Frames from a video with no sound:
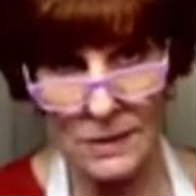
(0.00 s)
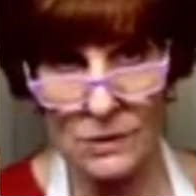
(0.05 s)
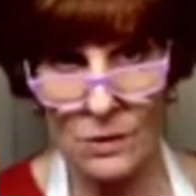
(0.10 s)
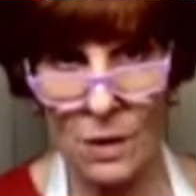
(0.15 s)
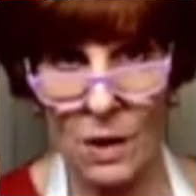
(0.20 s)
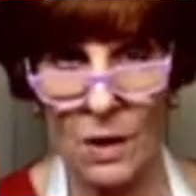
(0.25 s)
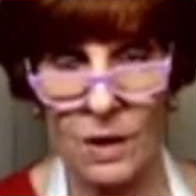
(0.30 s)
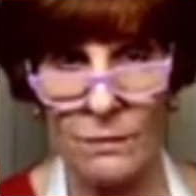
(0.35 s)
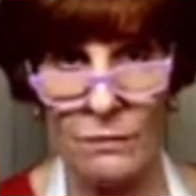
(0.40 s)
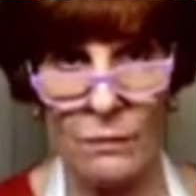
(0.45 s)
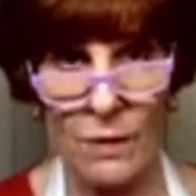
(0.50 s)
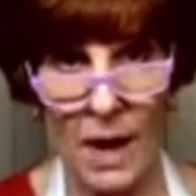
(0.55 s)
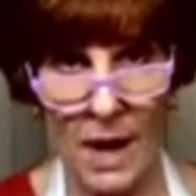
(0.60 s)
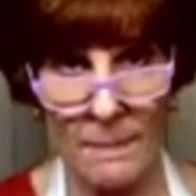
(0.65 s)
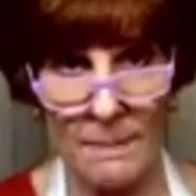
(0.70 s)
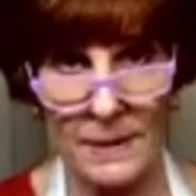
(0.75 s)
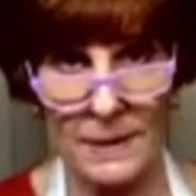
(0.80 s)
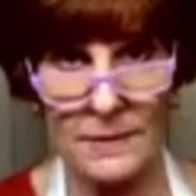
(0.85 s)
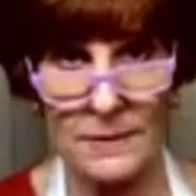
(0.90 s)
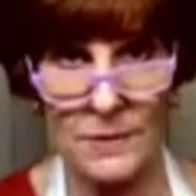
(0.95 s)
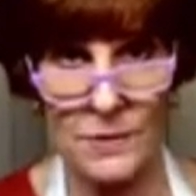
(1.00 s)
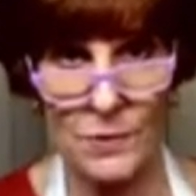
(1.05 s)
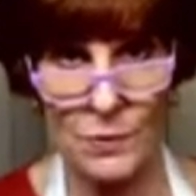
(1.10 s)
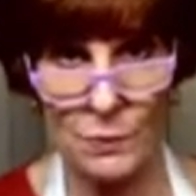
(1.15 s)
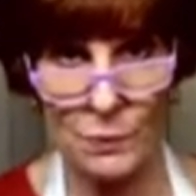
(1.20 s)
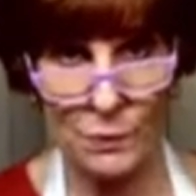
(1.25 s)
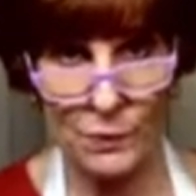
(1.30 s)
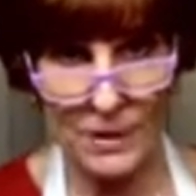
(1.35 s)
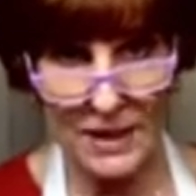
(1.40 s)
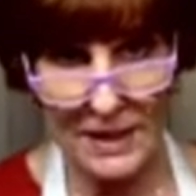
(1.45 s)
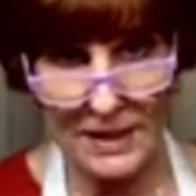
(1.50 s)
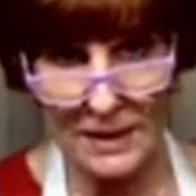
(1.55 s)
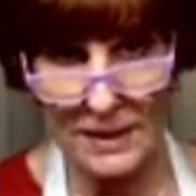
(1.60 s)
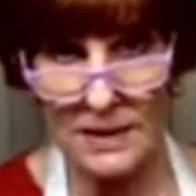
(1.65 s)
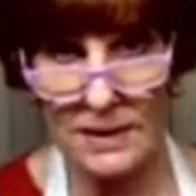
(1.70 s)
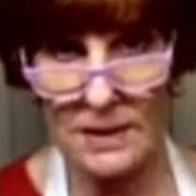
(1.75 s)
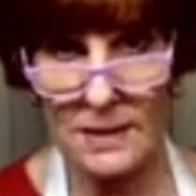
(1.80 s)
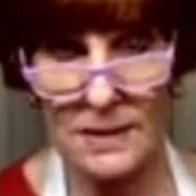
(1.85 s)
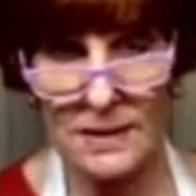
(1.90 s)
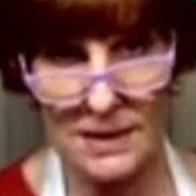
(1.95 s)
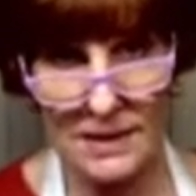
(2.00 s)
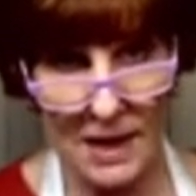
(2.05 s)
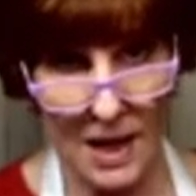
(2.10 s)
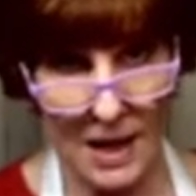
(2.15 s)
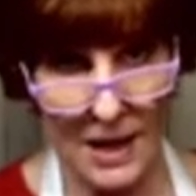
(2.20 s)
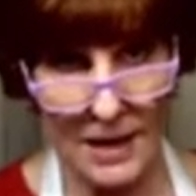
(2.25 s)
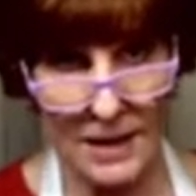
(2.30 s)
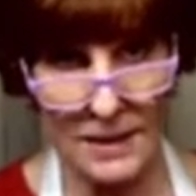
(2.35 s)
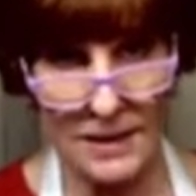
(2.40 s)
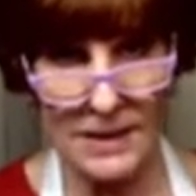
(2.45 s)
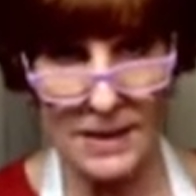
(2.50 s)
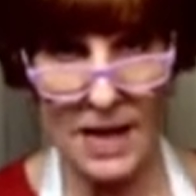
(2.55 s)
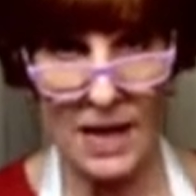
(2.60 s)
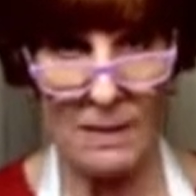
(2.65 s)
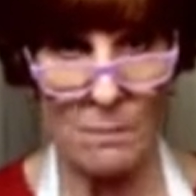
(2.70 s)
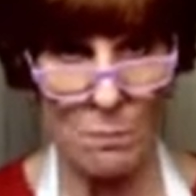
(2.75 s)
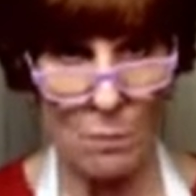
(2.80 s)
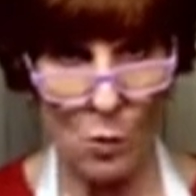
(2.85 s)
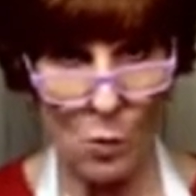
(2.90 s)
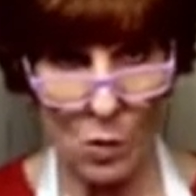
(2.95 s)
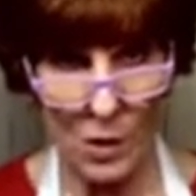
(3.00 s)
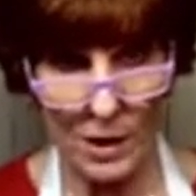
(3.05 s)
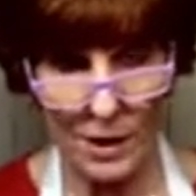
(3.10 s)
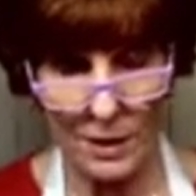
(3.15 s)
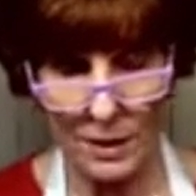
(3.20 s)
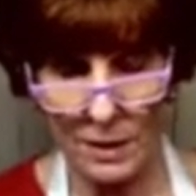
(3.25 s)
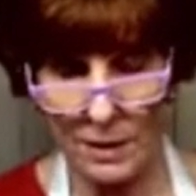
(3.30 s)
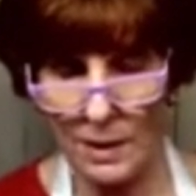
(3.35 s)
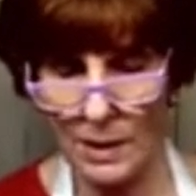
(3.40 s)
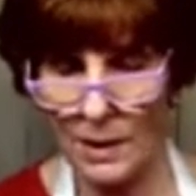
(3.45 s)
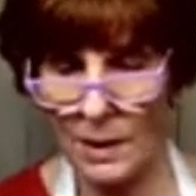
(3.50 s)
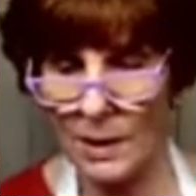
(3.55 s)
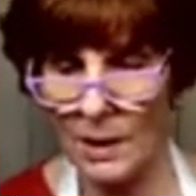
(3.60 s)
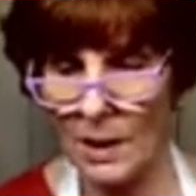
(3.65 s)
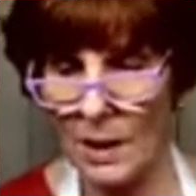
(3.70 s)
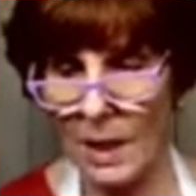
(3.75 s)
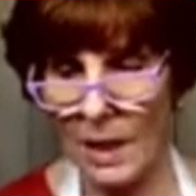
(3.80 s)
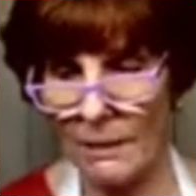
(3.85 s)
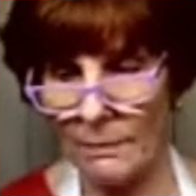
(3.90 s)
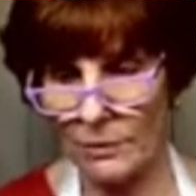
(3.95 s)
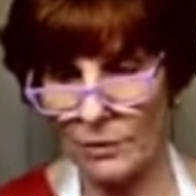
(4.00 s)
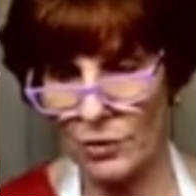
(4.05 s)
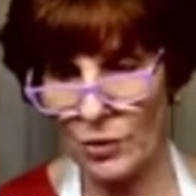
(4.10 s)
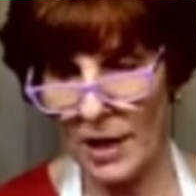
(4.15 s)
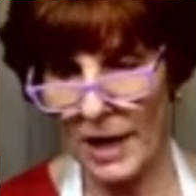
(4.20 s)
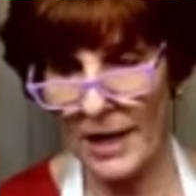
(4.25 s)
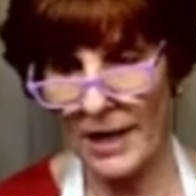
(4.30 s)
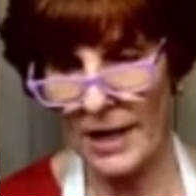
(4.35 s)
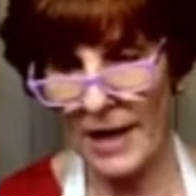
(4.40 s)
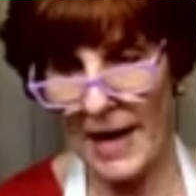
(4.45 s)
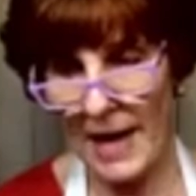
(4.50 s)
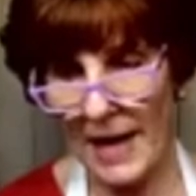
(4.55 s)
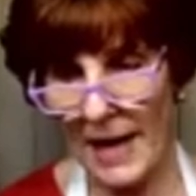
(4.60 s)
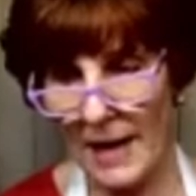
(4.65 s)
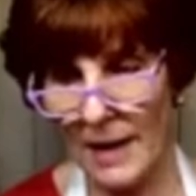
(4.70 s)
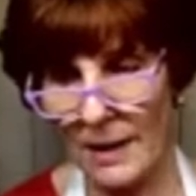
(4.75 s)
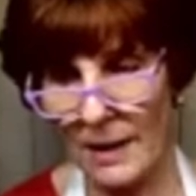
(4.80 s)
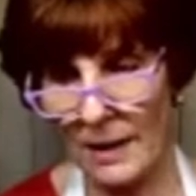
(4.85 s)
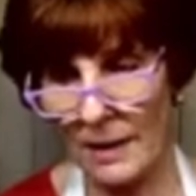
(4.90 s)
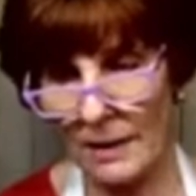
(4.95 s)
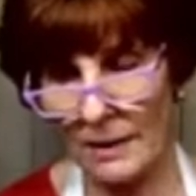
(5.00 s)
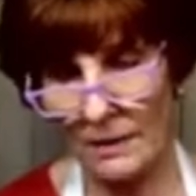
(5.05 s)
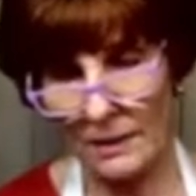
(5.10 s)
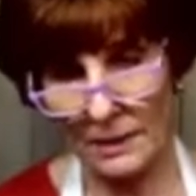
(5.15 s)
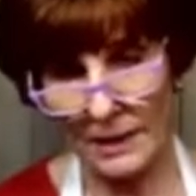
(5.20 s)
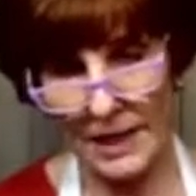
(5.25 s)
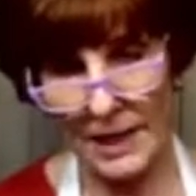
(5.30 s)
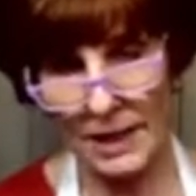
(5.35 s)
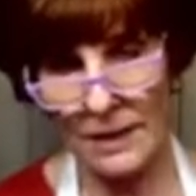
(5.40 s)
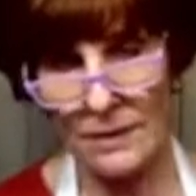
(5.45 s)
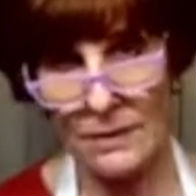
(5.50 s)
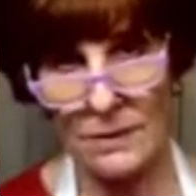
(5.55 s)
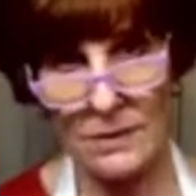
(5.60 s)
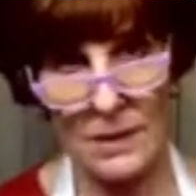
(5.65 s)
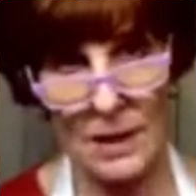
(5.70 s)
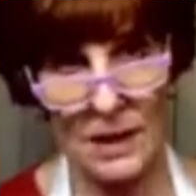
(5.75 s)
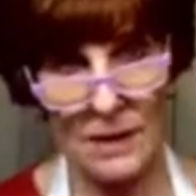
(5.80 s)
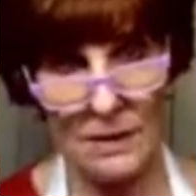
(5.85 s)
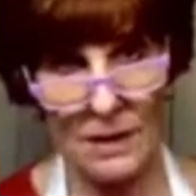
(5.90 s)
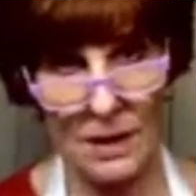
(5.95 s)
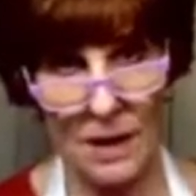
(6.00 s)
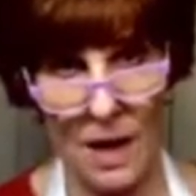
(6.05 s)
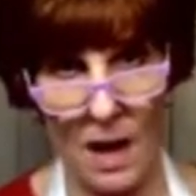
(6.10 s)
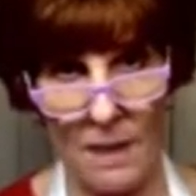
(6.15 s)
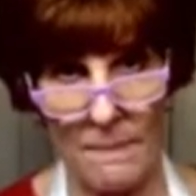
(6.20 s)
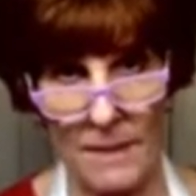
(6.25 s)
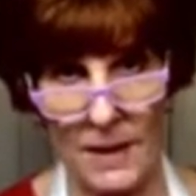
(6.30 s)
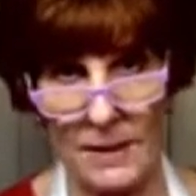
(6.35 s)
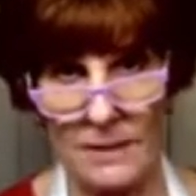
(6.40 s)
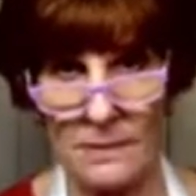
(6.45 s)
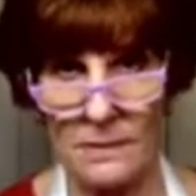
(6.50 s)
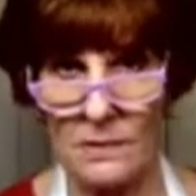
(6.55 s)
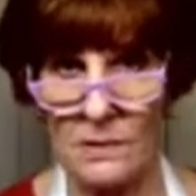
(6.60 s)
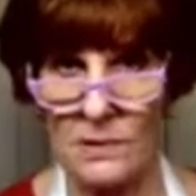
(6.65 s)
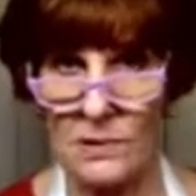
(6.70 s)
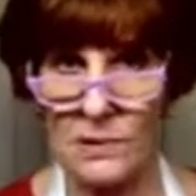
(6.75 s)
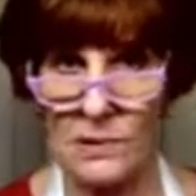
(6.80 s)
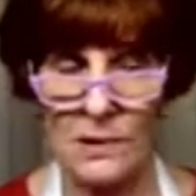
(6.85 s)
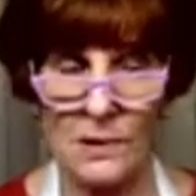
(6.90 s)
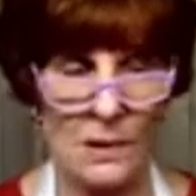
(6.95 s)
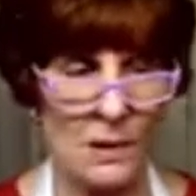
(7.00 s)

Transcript: on Robin's Wreath Signs and More. I will try and add a link in the comments.